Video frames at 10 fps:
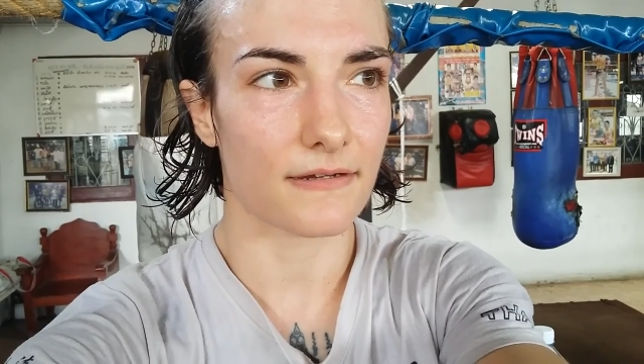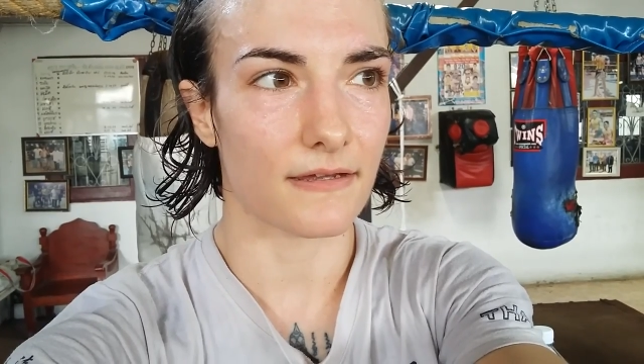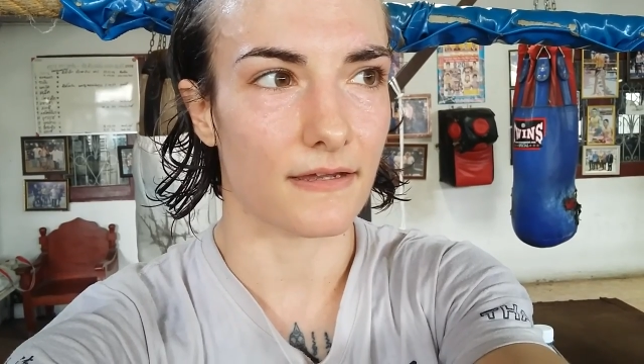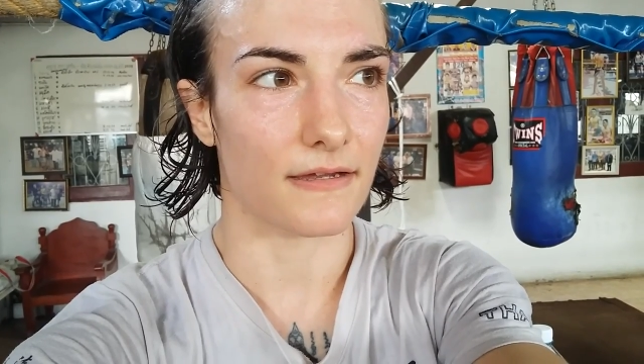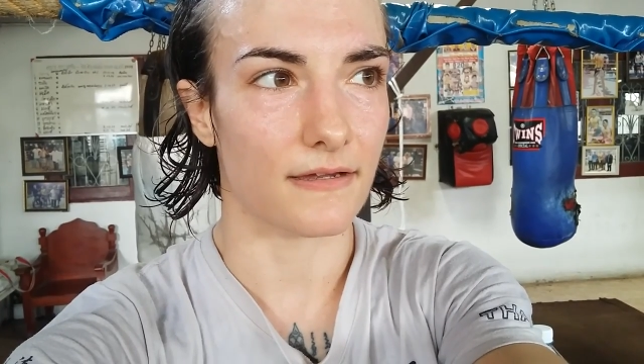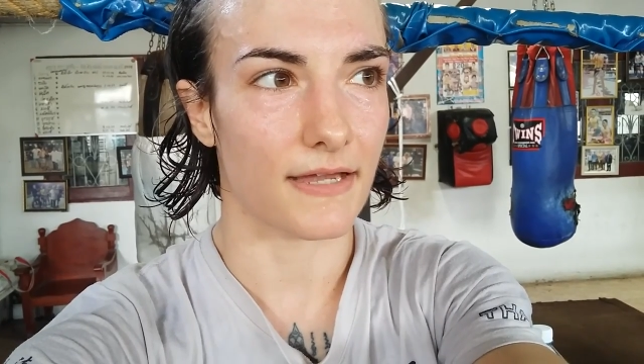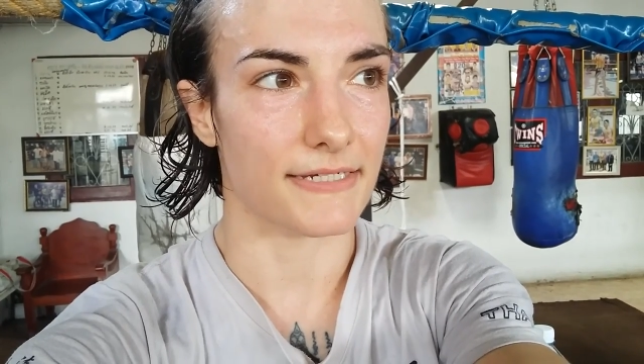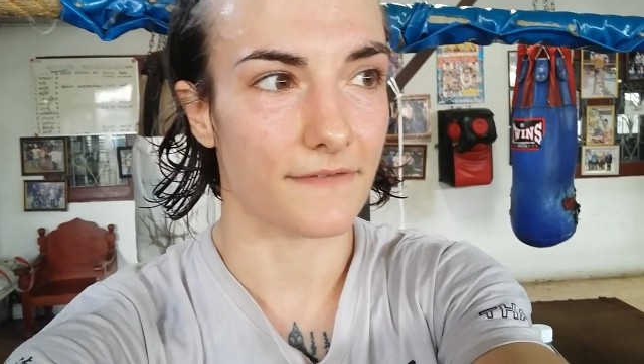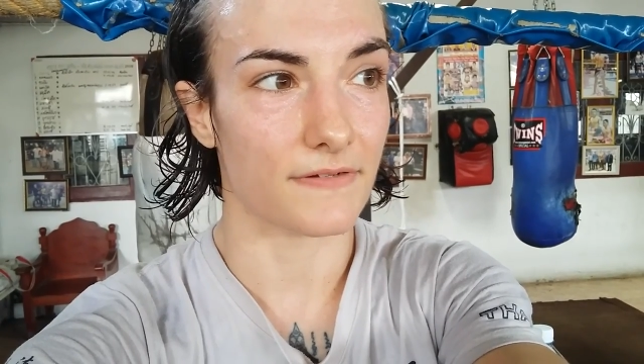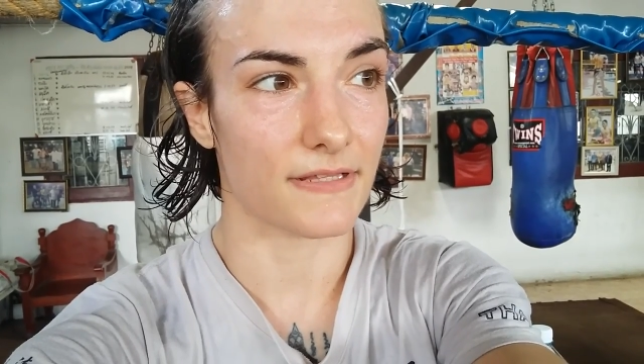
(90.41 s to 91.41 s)
I
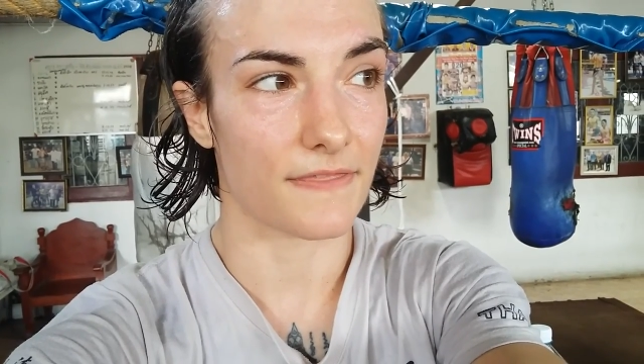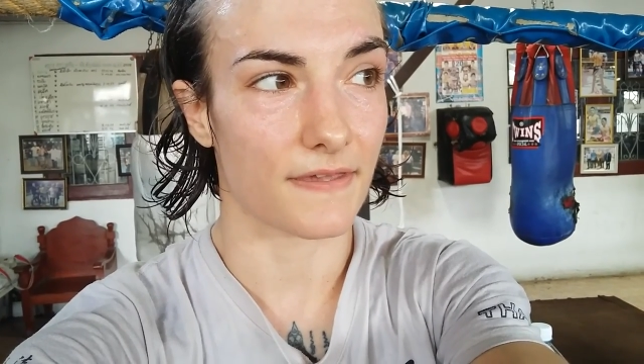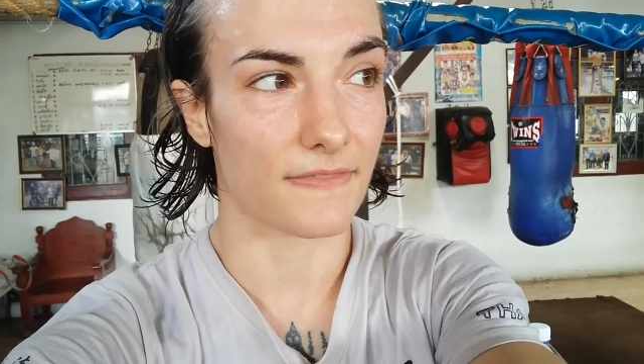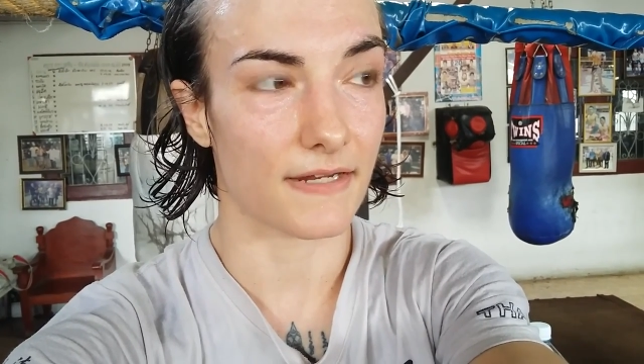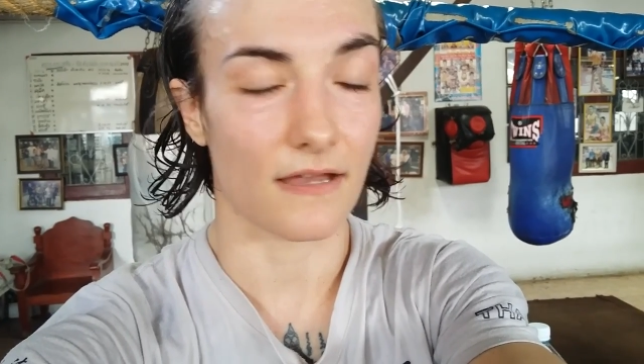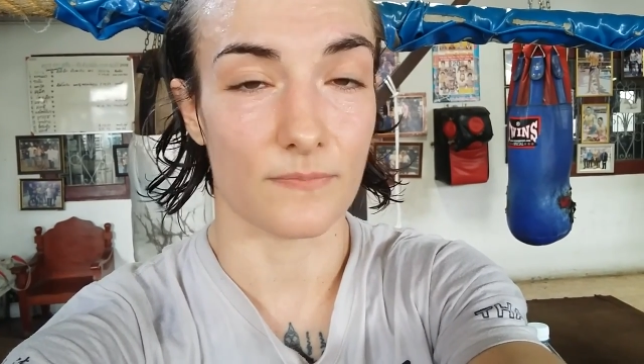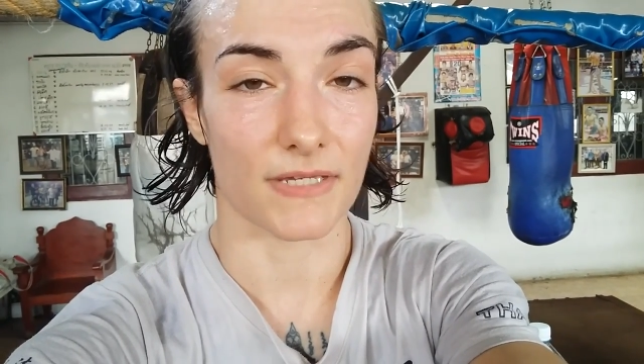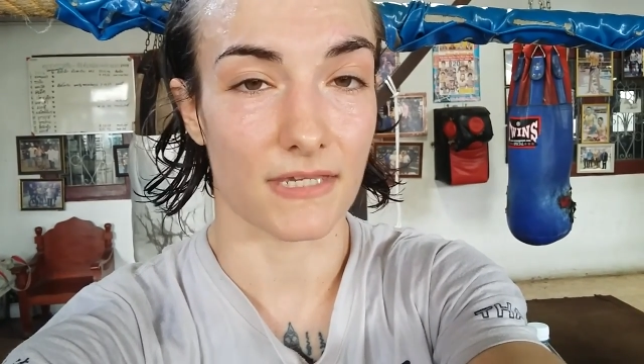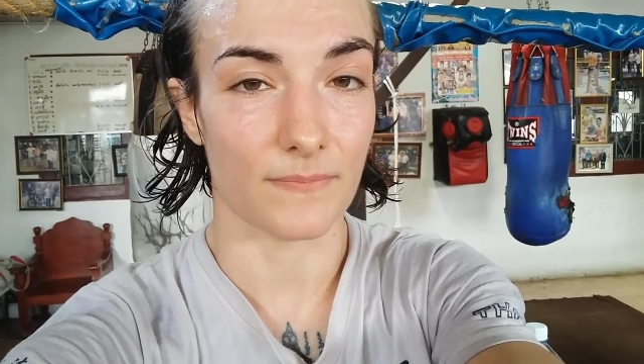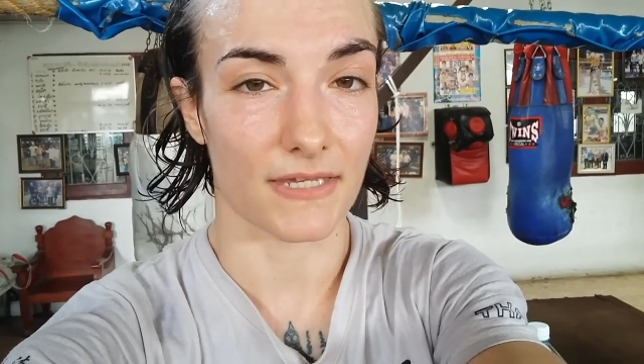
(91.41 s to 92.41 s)
definitely think that it helped
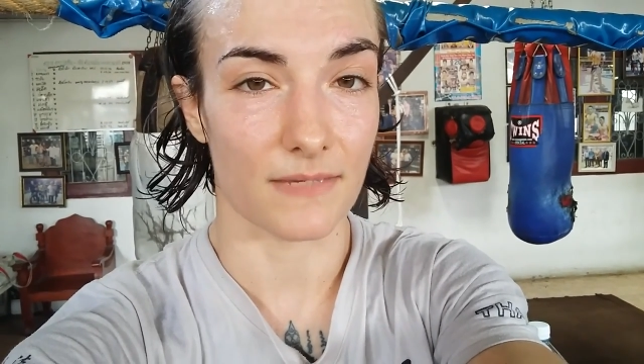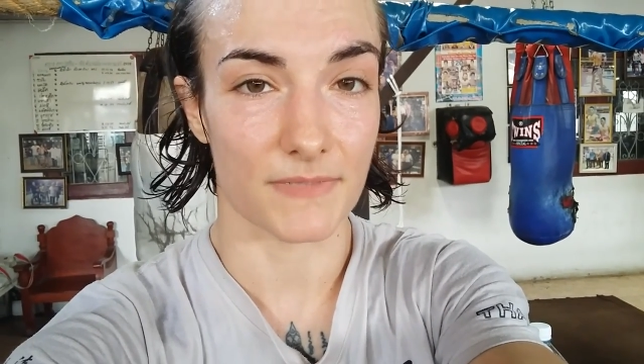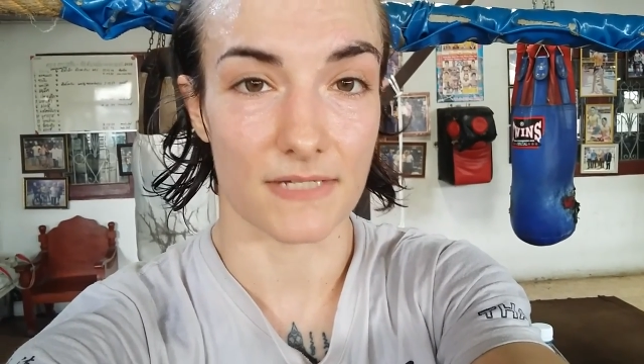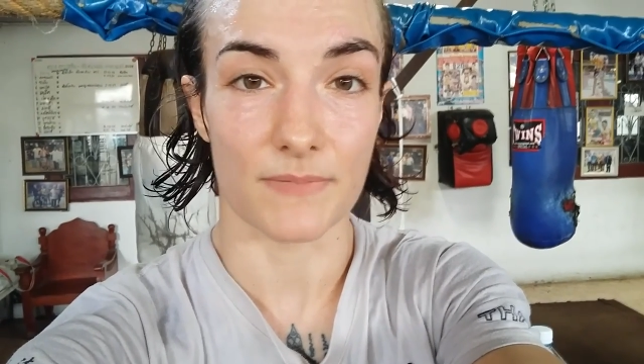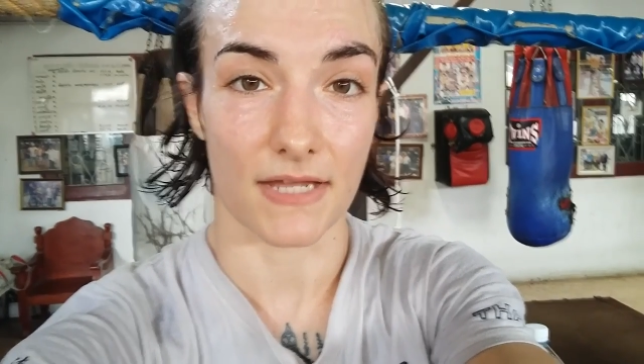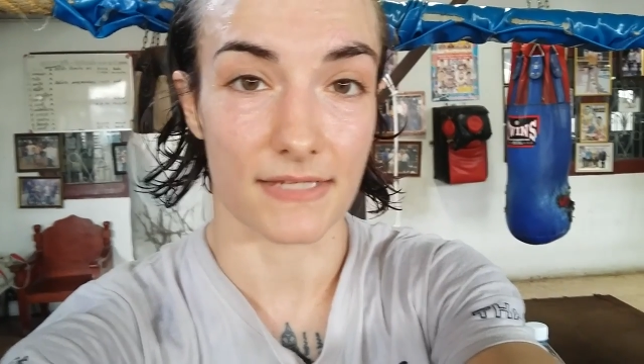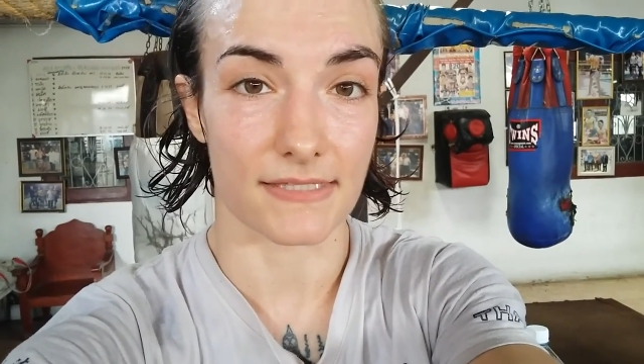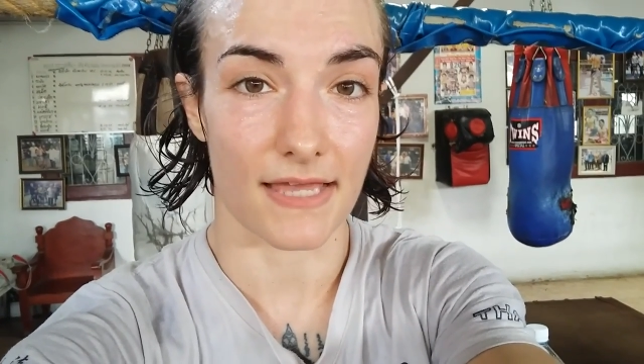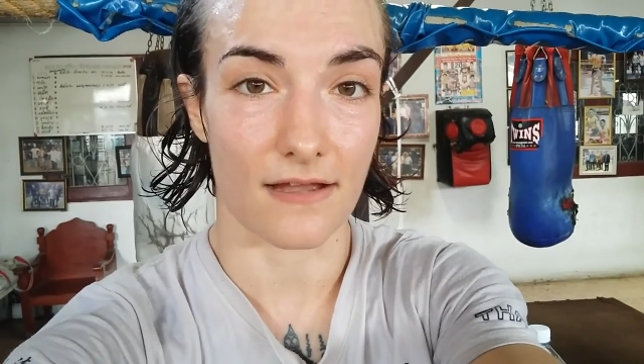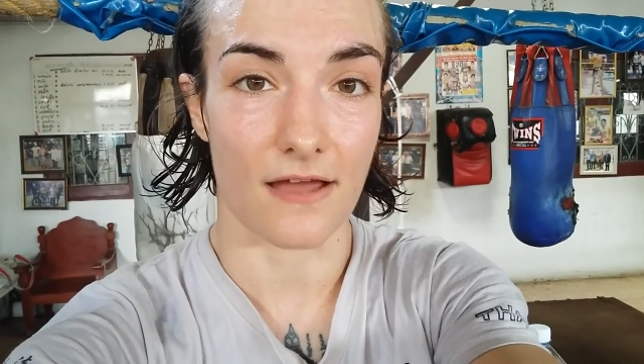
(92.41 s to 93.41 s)
me keep my hips in because
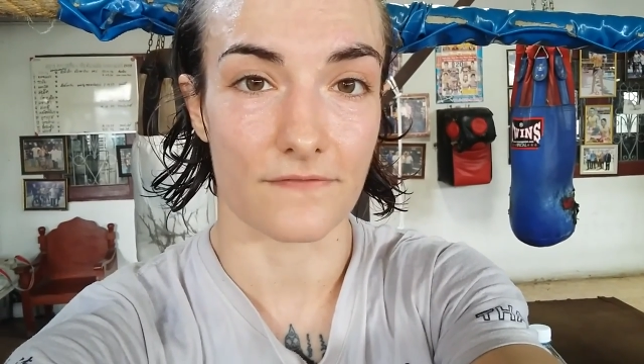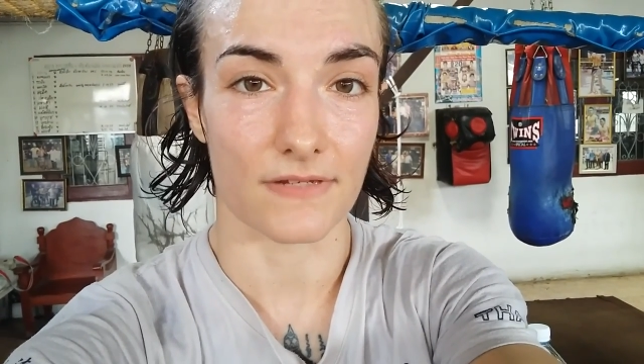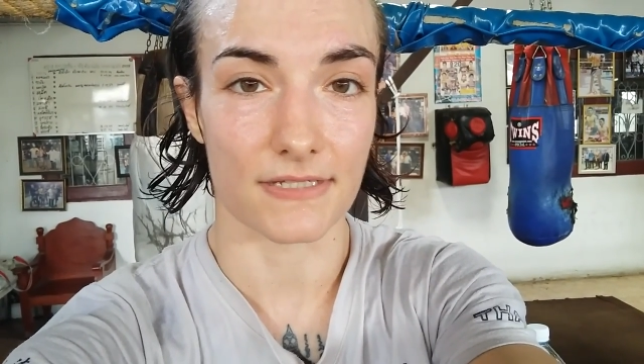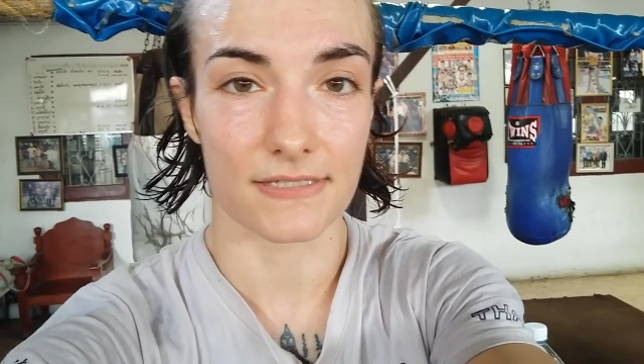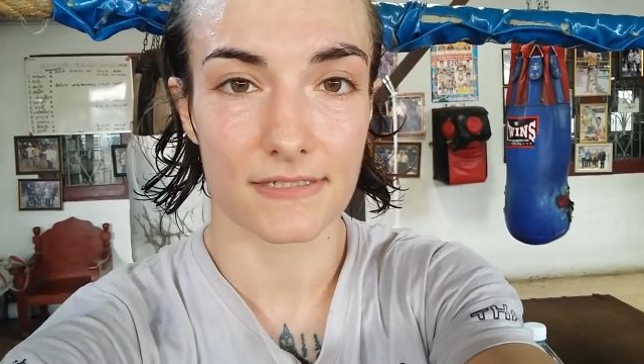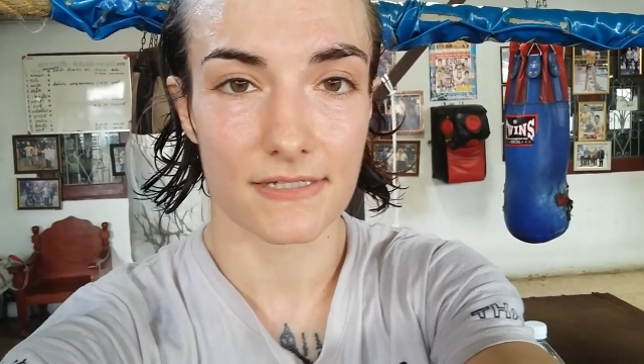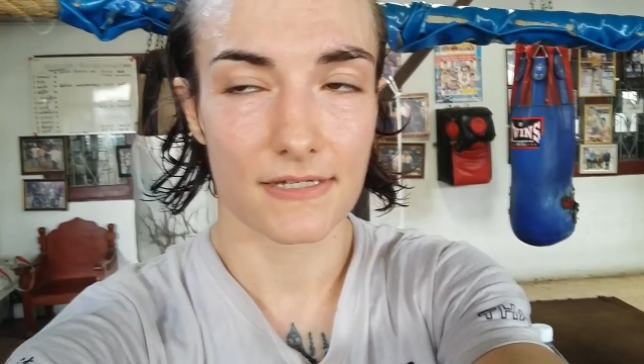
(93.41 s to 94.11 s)
of that confidence